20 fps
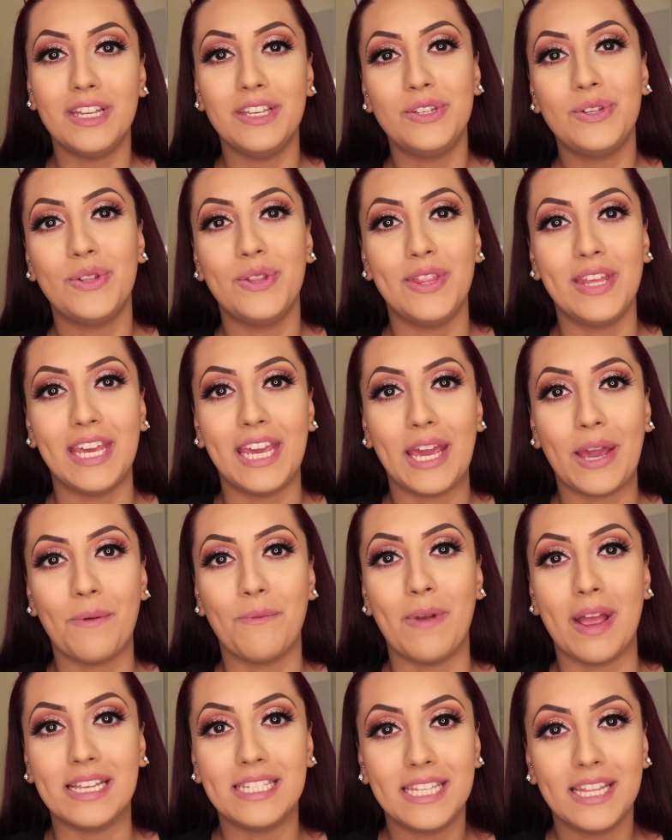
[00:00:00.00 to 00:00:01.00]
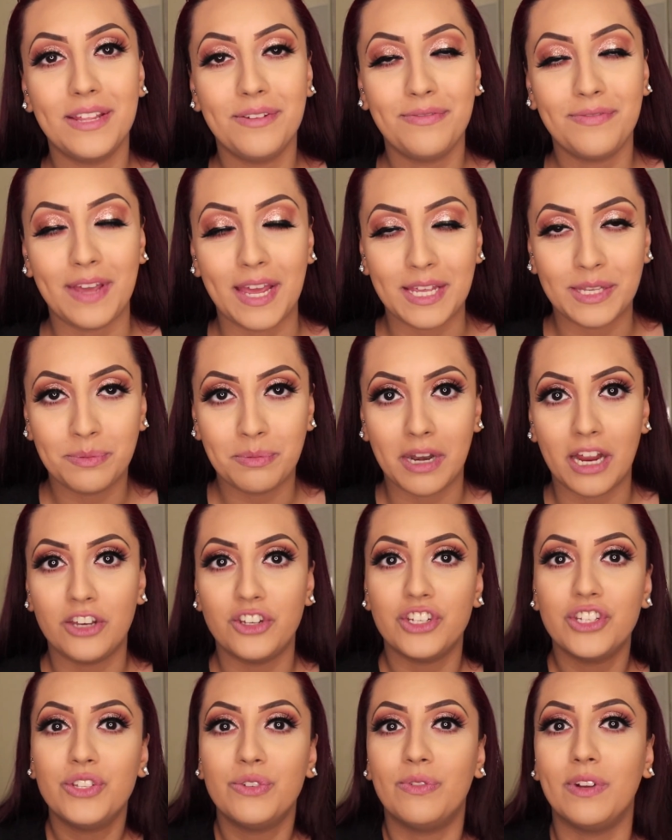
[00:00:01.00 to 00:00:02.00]
into the rest of the face, but I
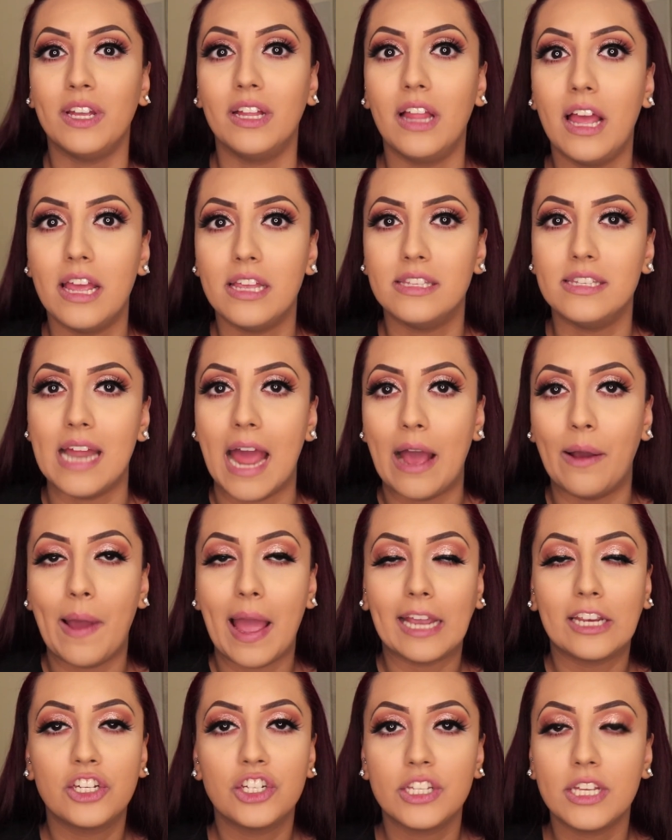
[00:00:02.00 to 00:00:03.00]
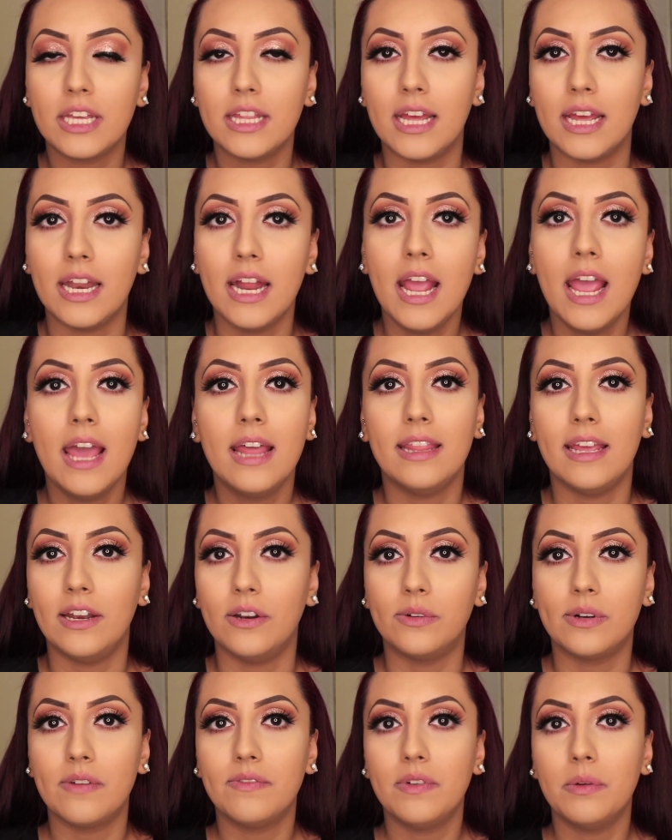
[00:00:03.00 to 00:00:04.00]
just realized now actually that they
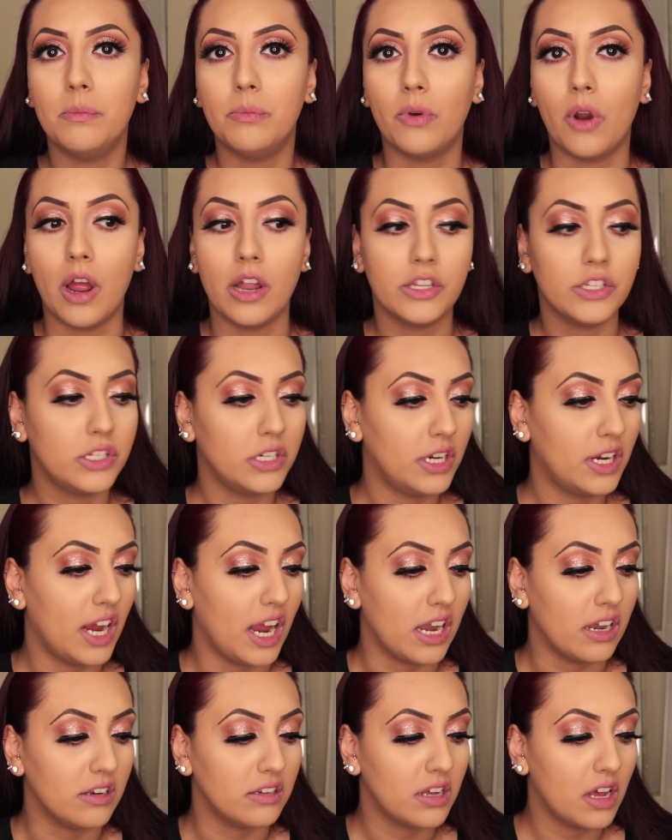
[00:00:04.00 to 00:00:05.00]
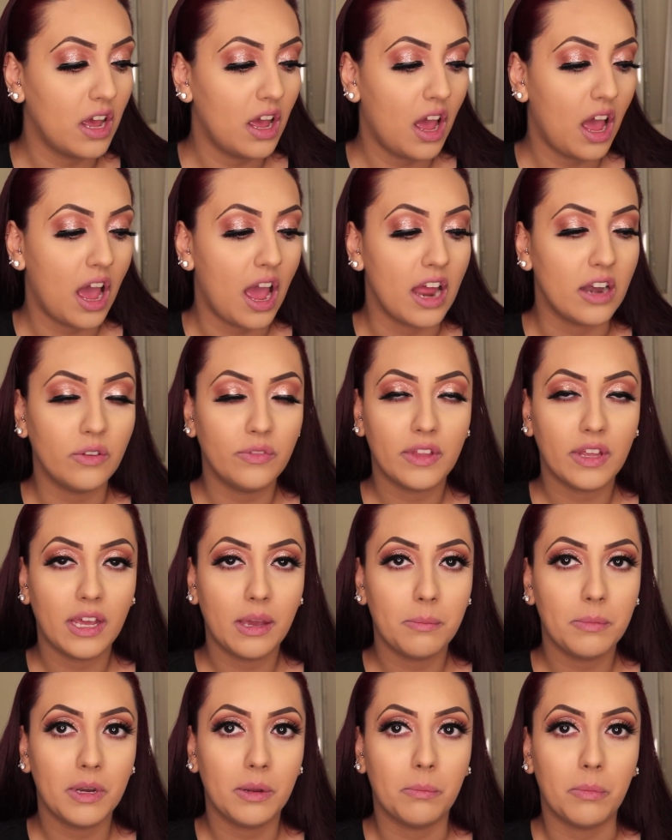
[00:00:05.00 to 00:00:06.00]
don't have a bronzer, and I don't think
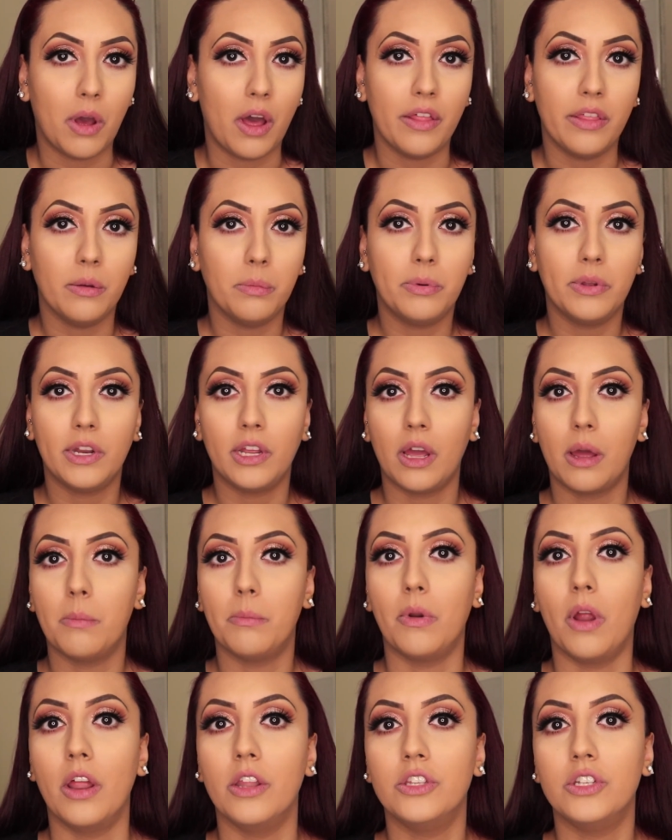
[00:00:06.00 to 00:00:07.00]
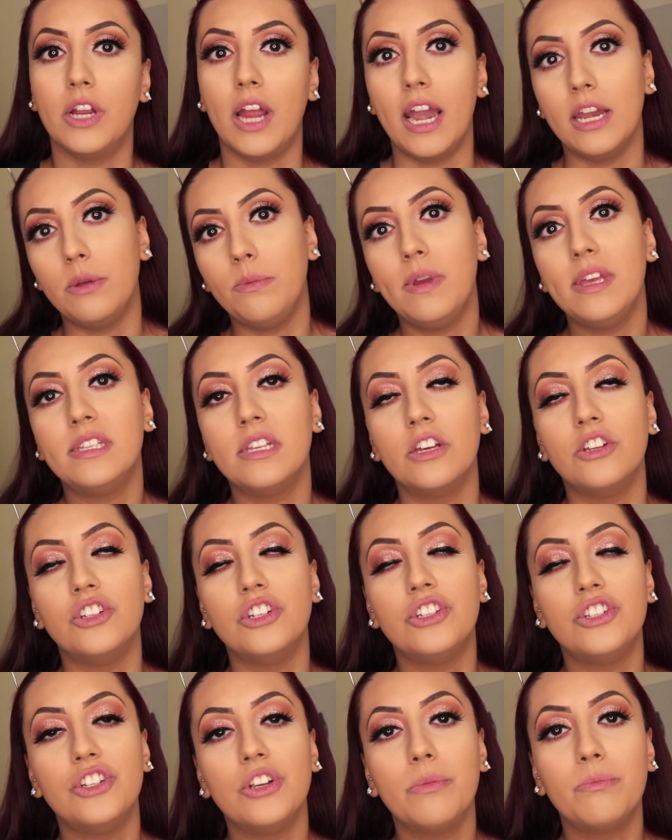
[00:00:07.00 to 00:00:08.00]
I'm going to bother putting on bronzer anyways. I'll
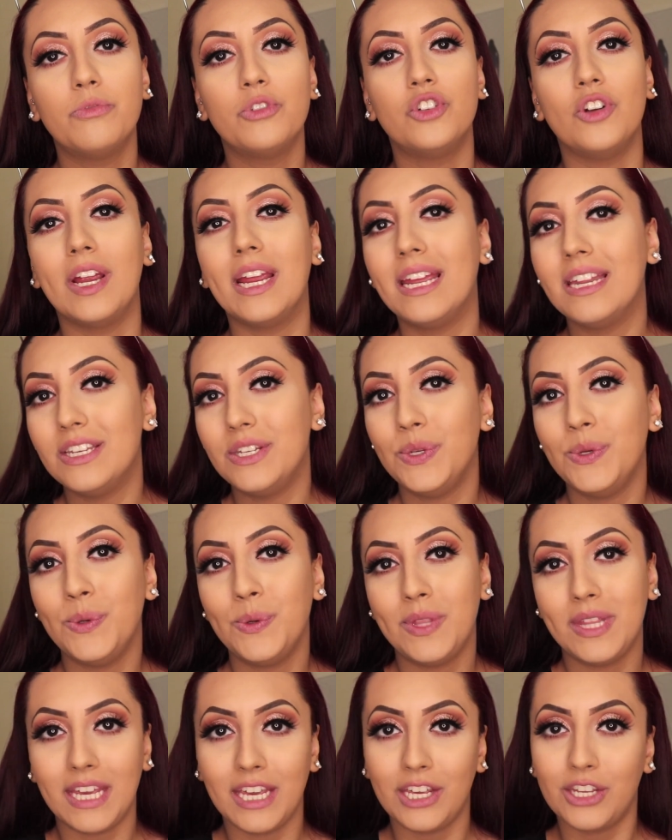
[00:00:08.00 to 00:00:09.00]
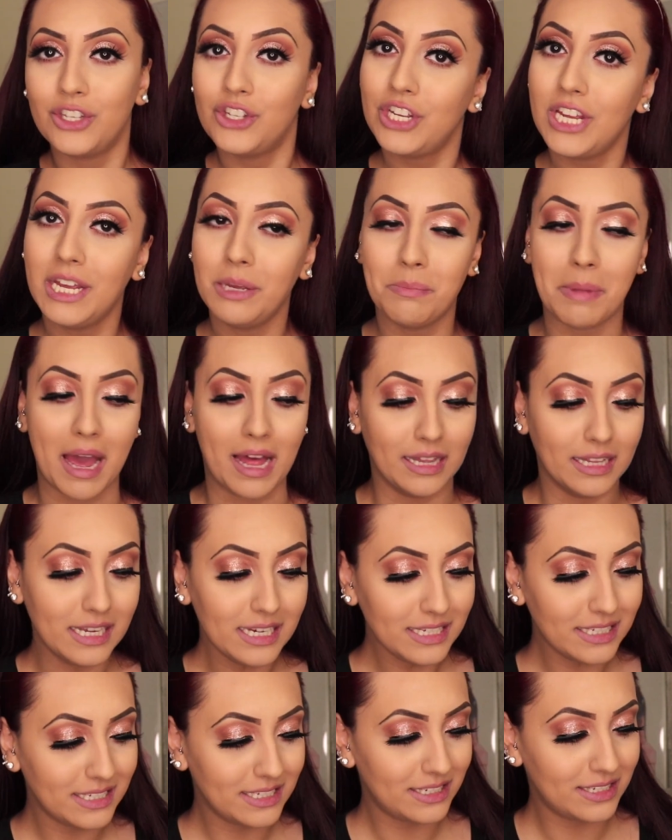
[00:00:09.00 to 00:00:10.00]
just jump straight into the cheek
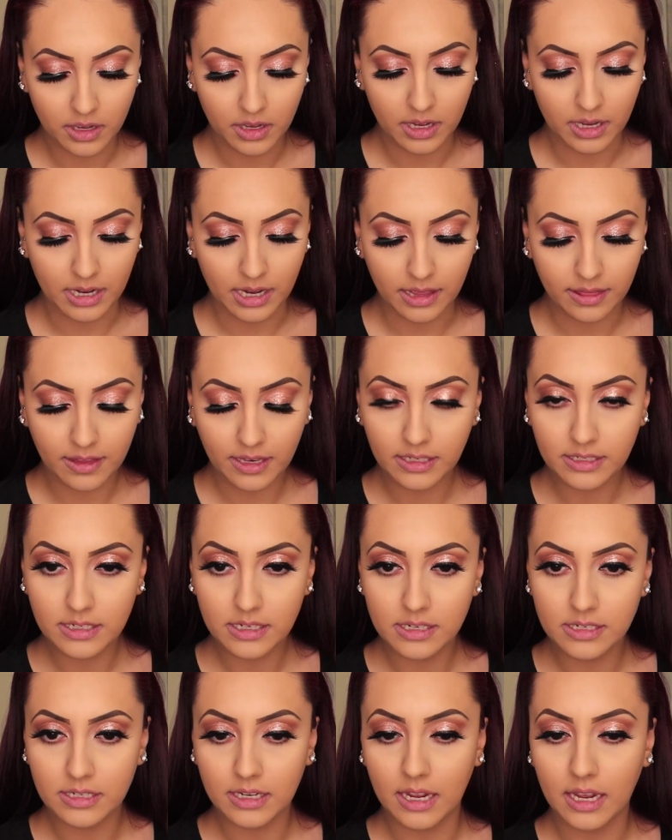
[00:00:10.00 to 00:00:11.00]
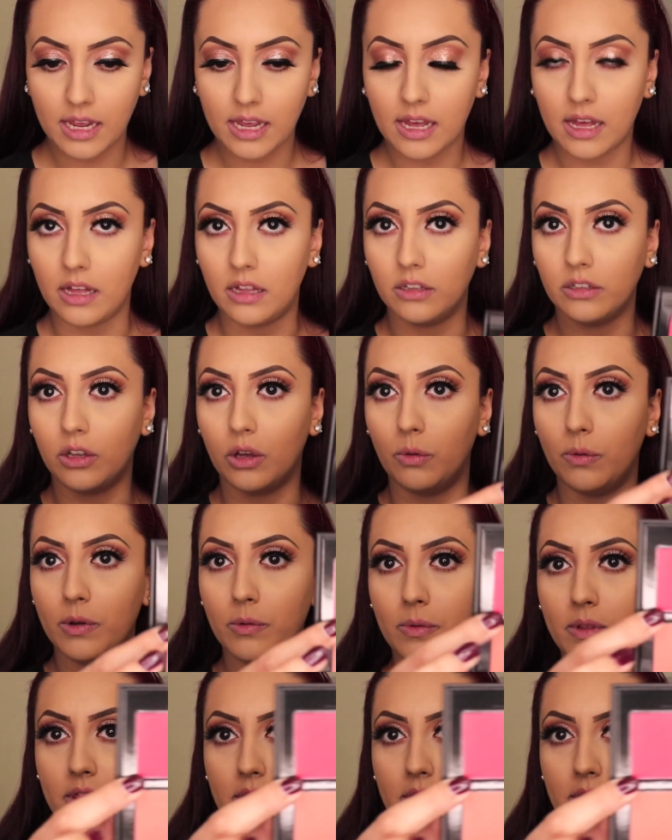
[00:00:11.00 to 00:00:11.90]
palettes. And I think today I'll go in